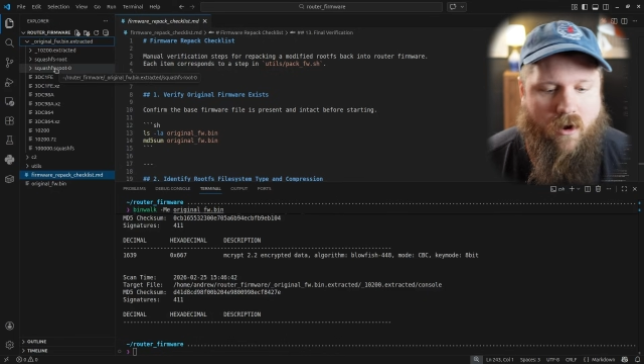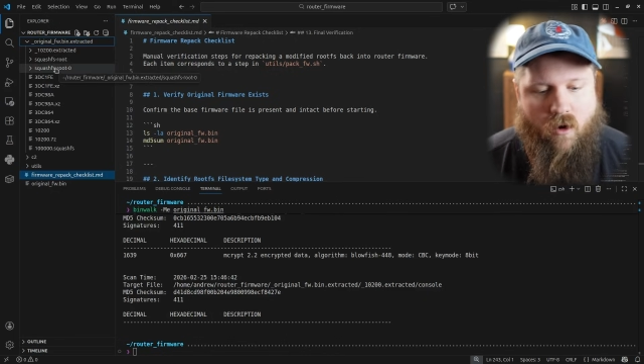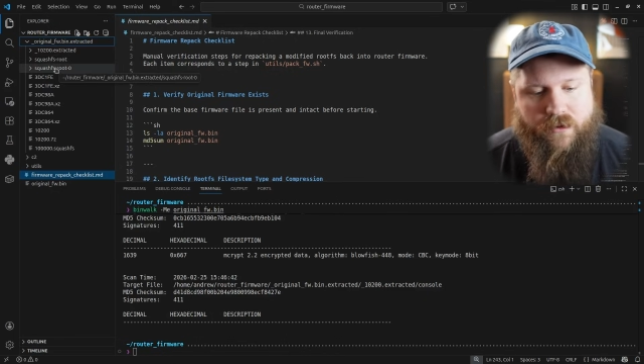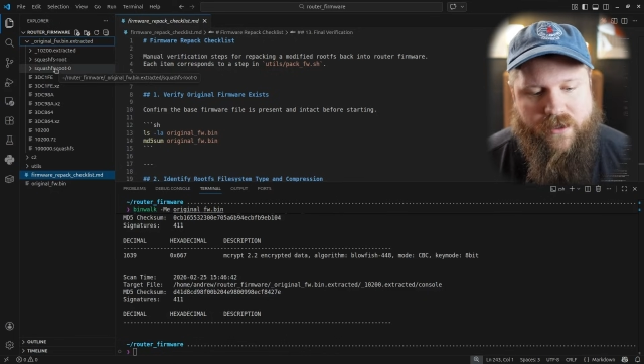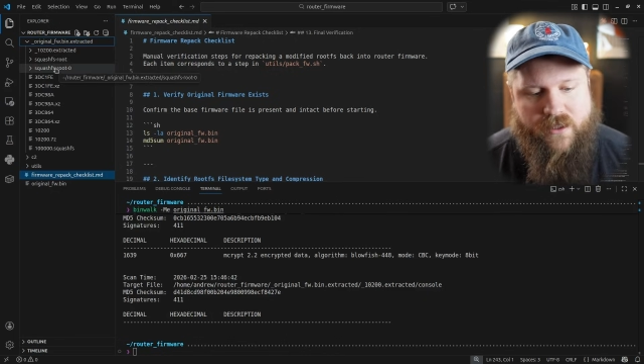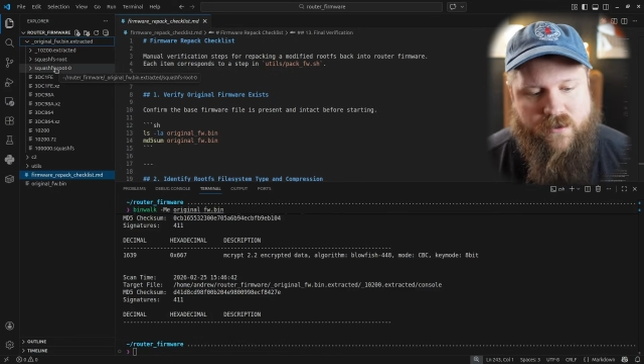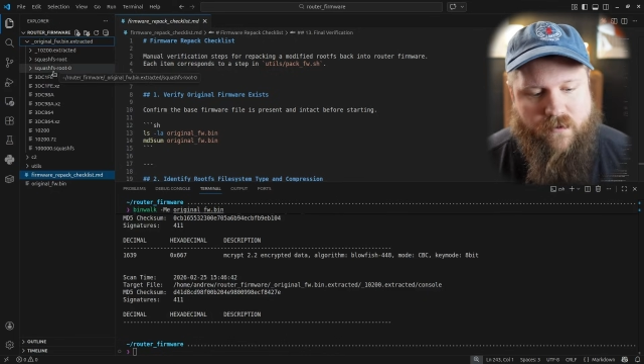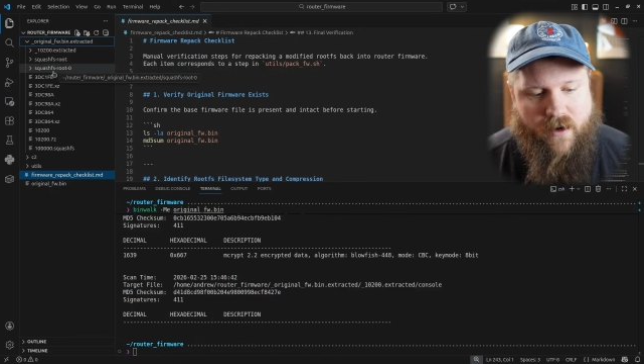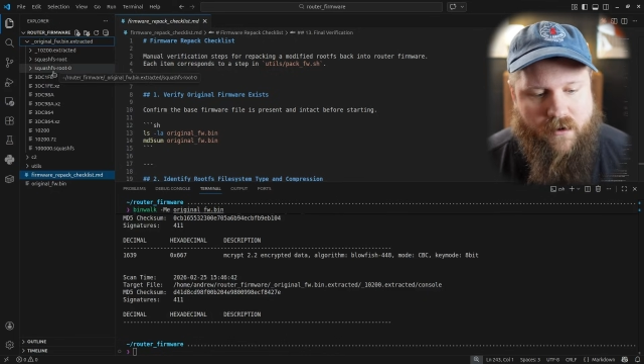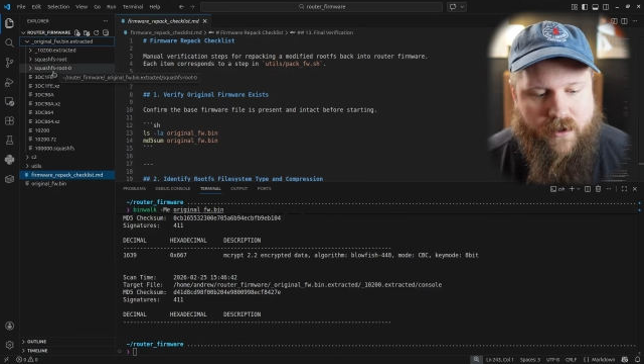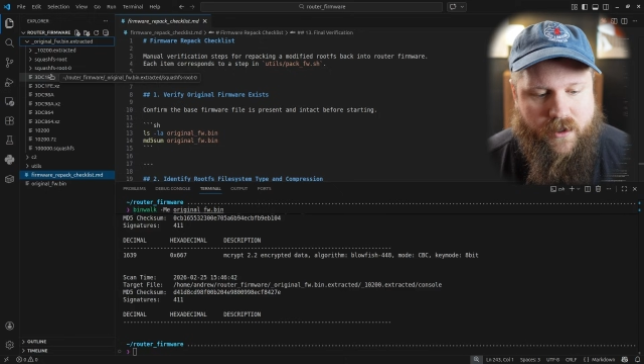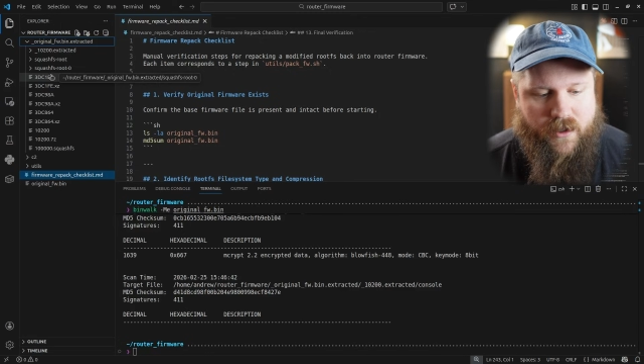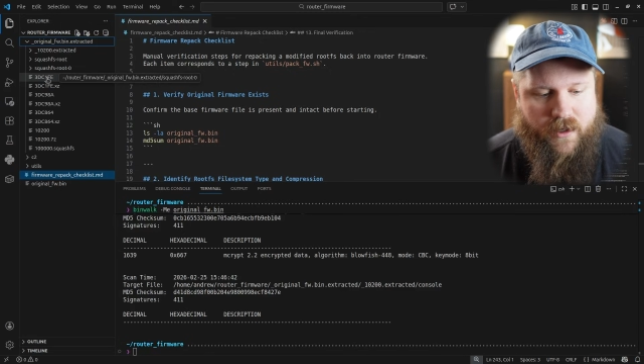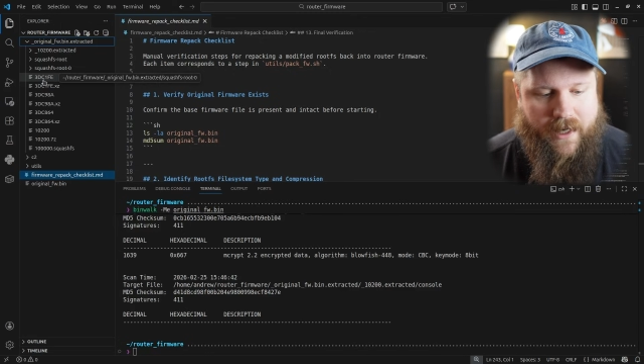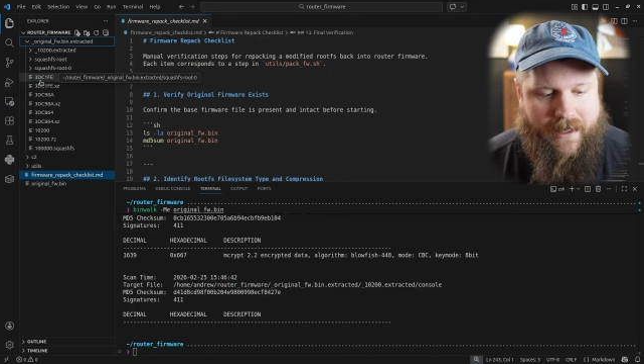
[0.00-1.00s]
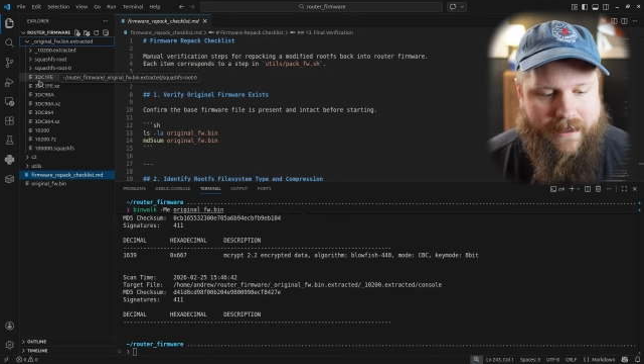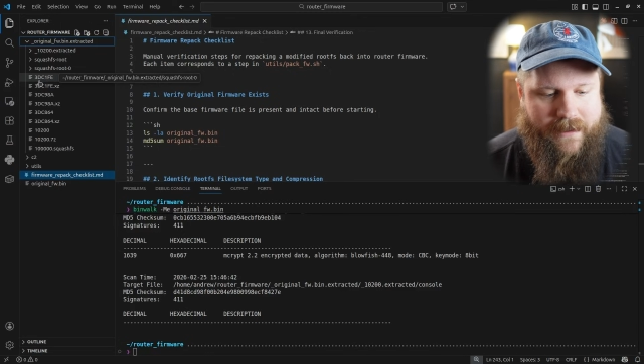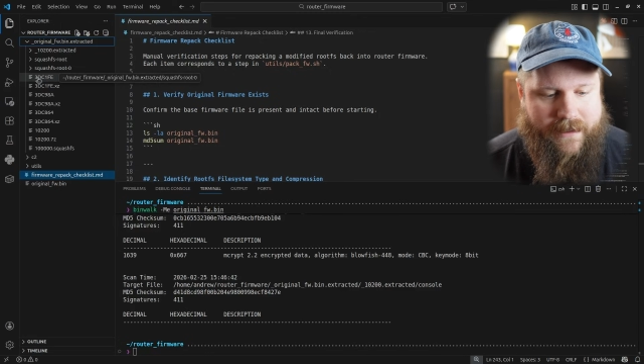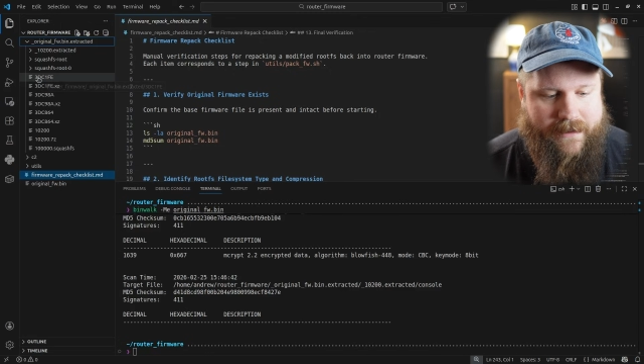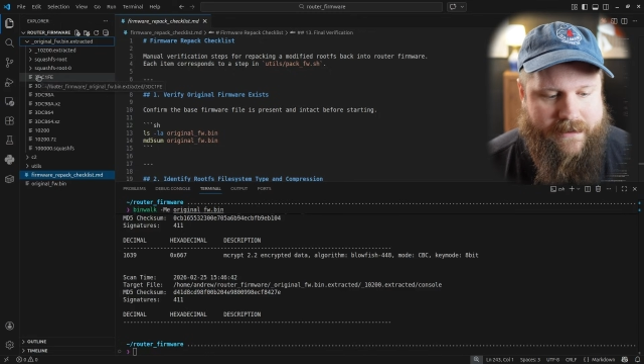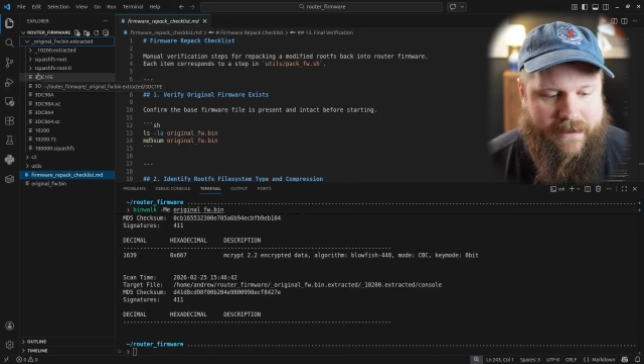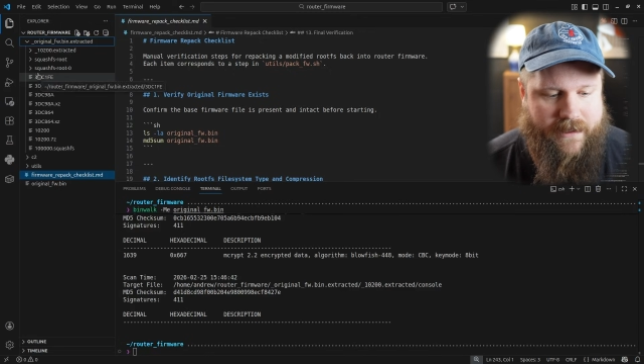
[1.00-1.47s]
On this router, it
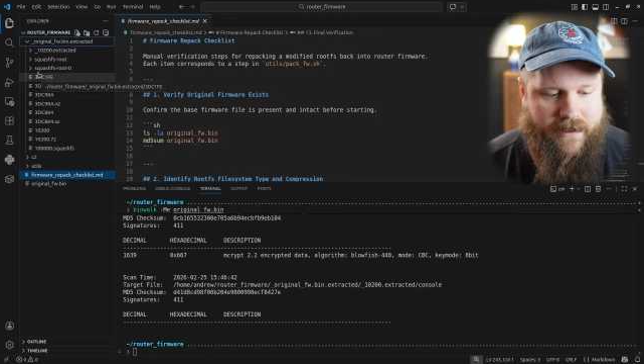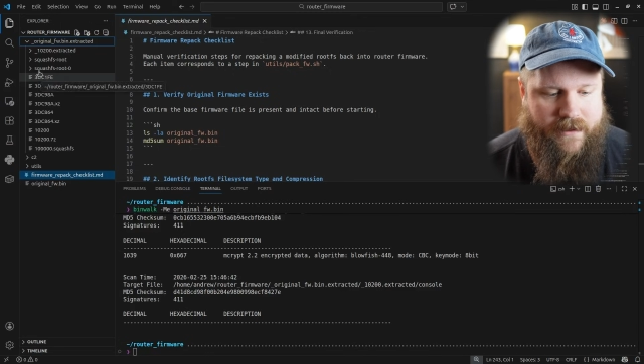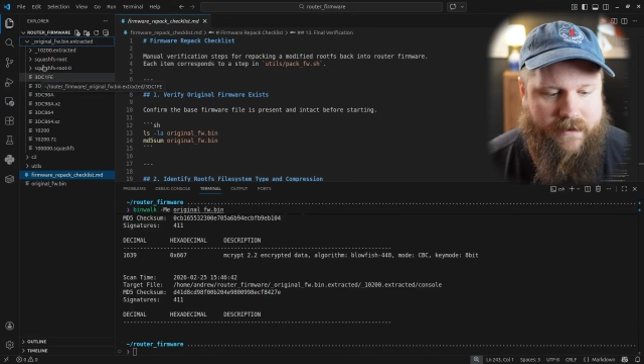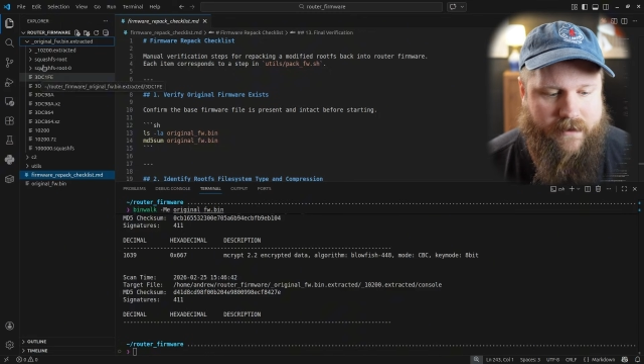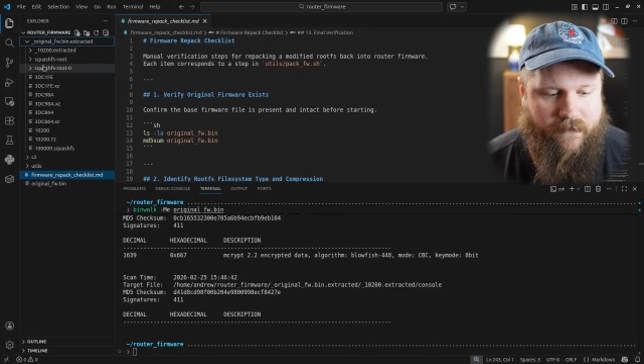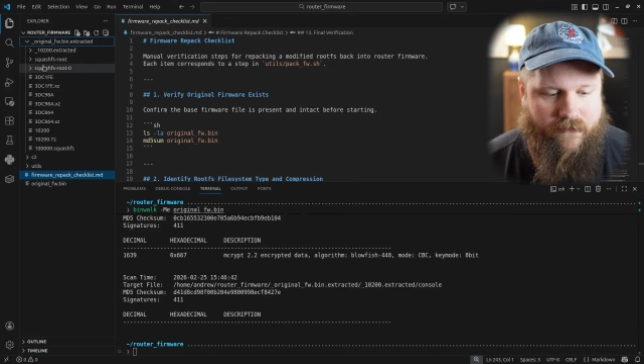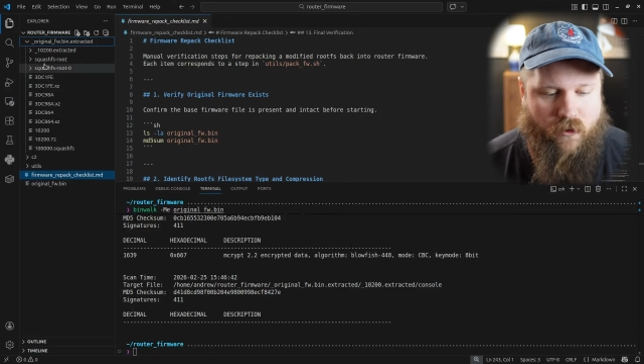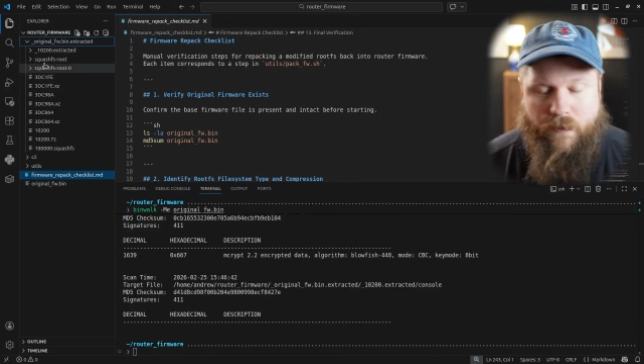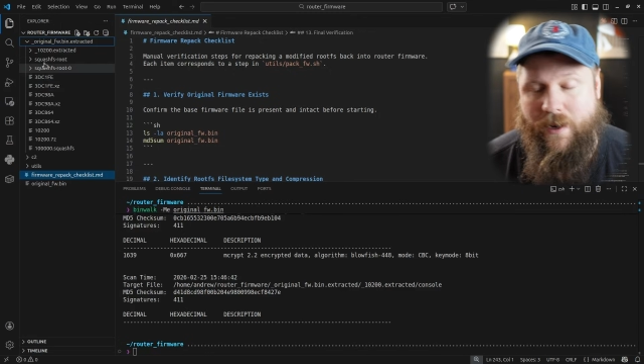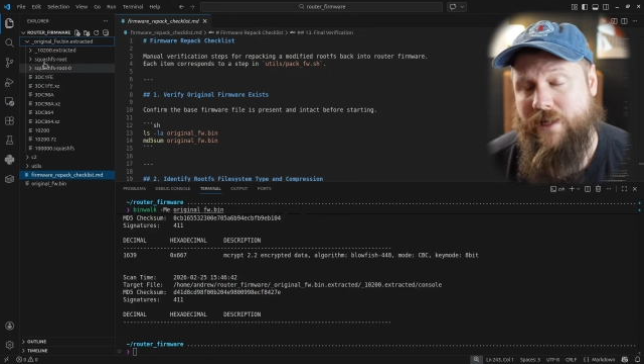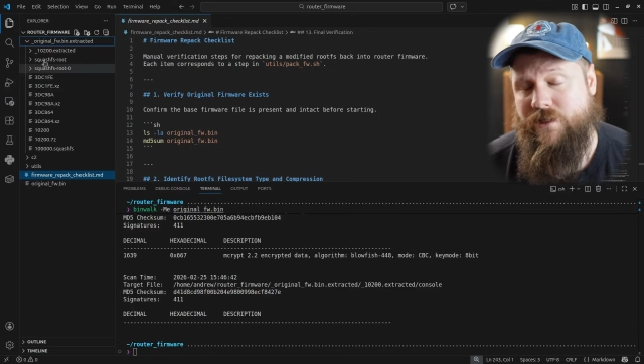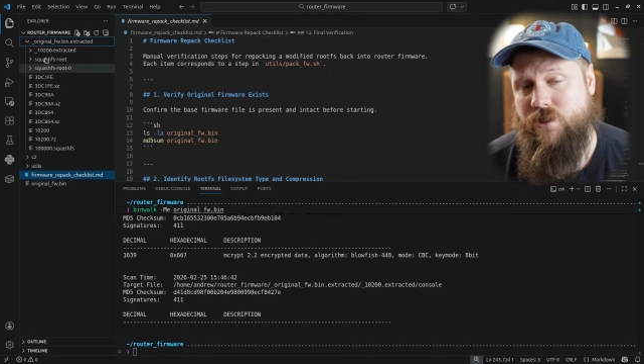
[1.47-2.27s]
is in the format